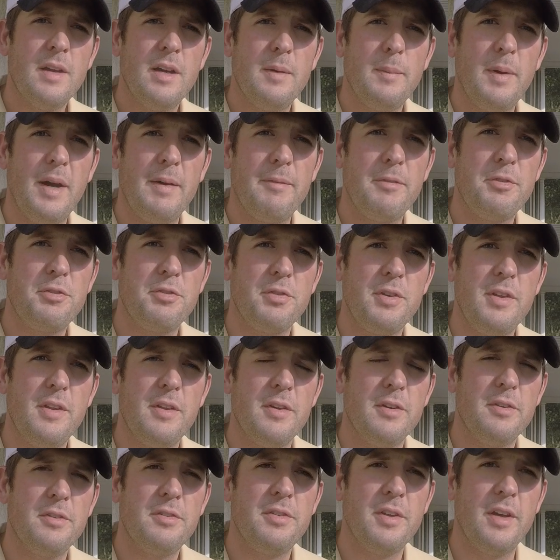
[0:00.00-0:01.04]
obviously
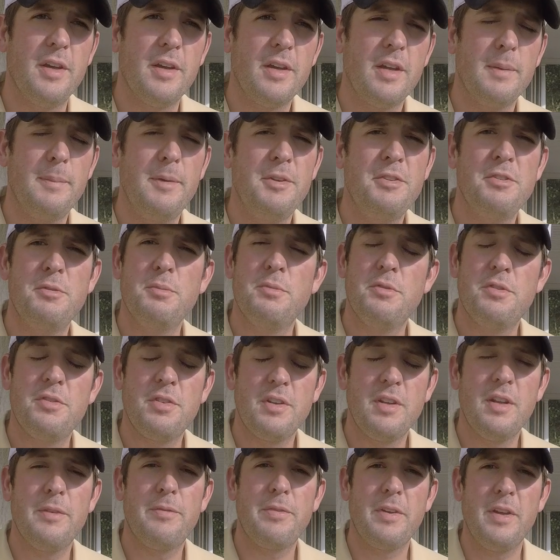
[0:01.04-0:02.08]
there's going to be some
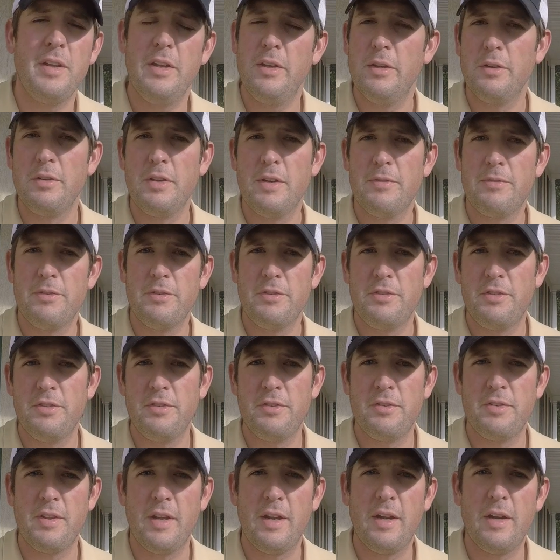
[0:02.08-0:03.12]
significant yield
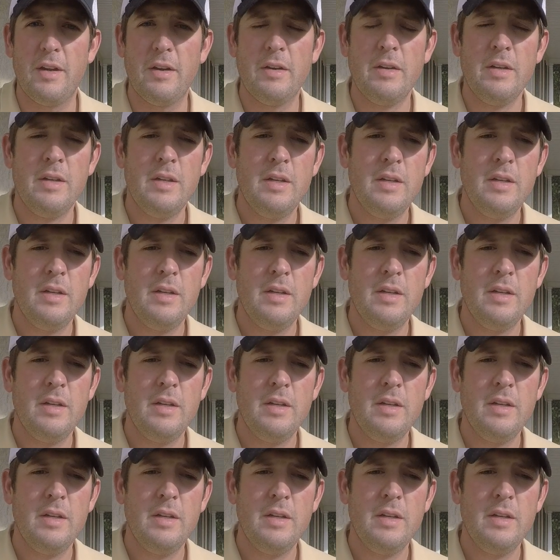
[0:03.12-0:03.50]
differences there.